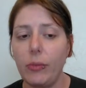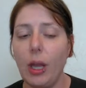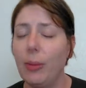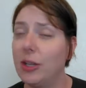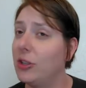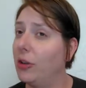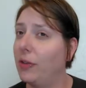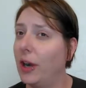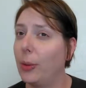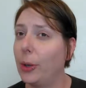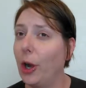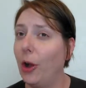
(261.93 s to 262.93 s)
but so
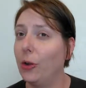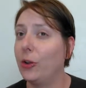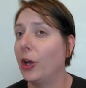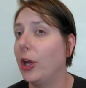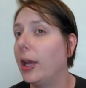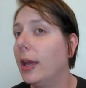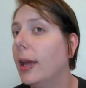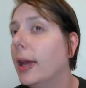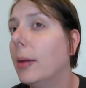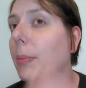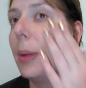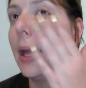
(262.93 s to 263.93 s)
far we're all good.
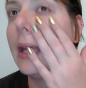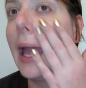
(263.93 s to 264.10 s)
But